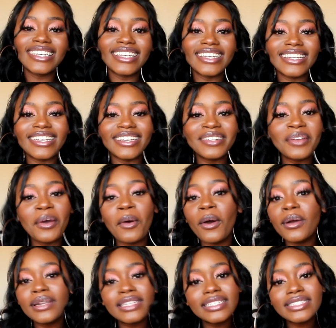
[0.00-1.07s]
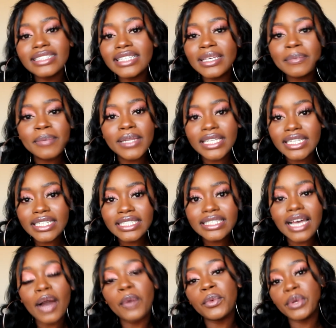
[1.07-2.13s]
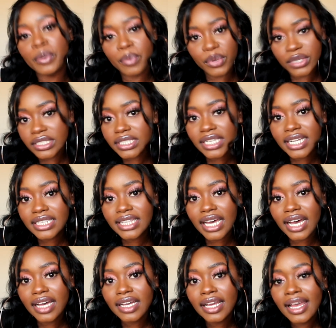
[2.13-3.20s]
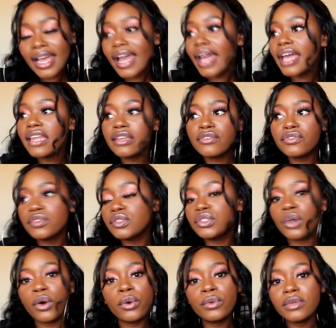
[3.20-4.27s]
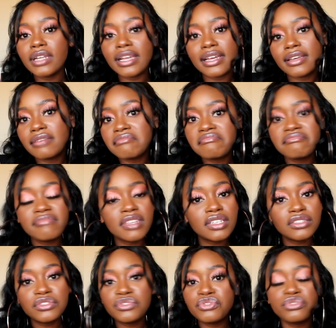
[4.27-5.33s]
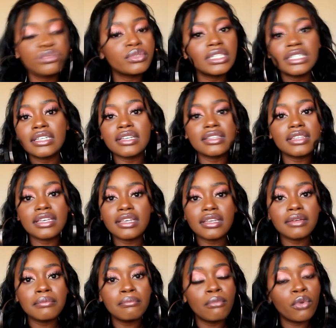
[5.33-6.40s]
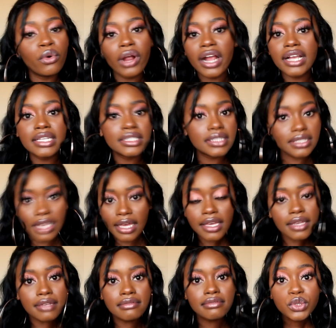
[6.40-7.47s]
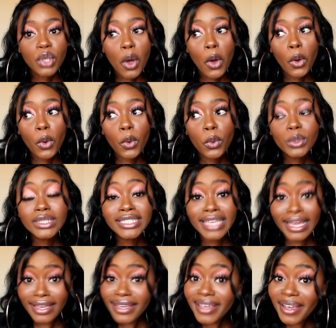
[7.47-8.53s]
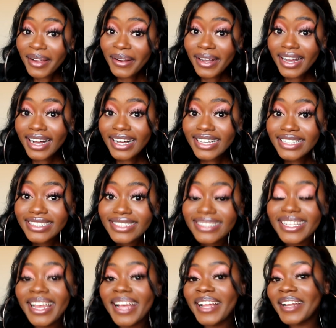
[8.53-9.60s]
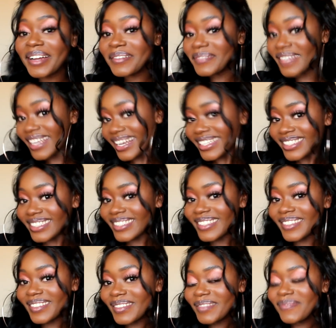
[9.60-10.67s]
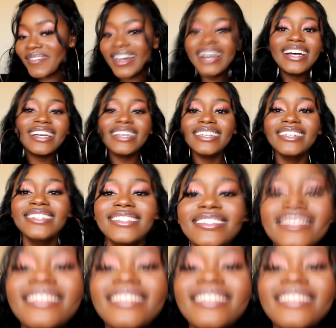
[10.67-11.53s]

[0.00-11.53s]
kidding. No, honestly, please, I would appreciate that. And if you don't, like, there's truly nothing more I can say. So take care, guys, and I'm gonna catch you. Bye.